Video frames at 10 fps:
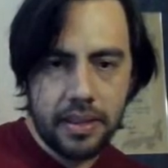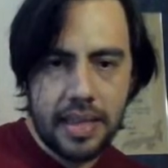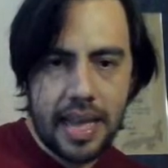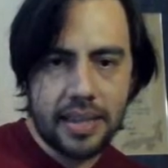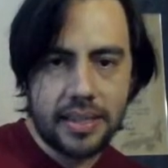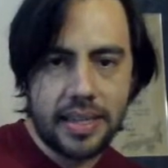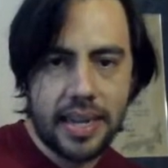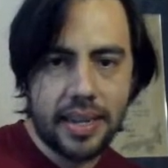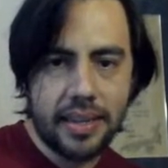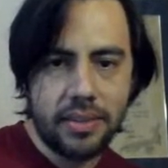that
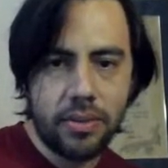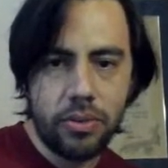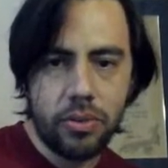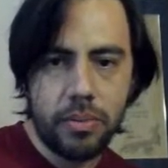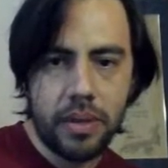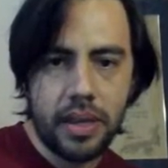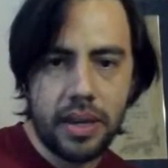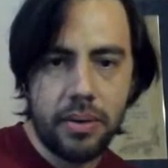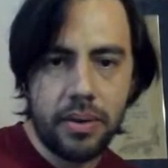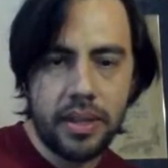check is going to be
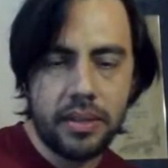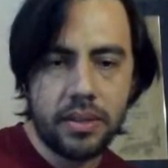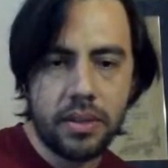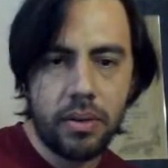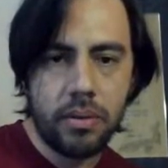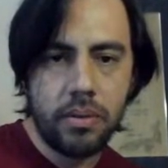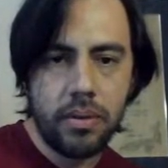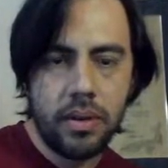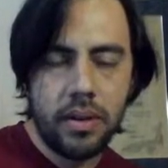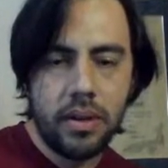annoying, so
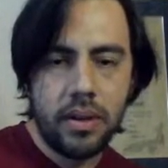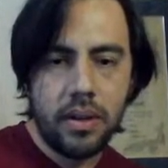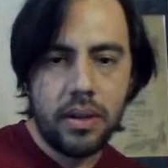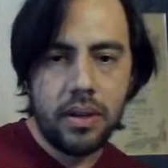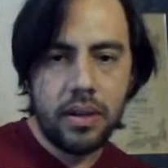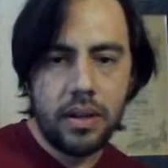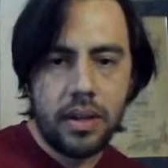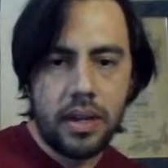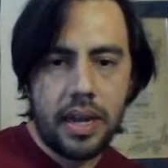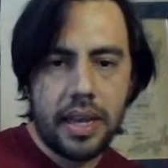
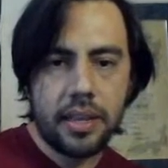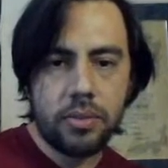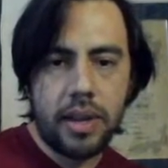I can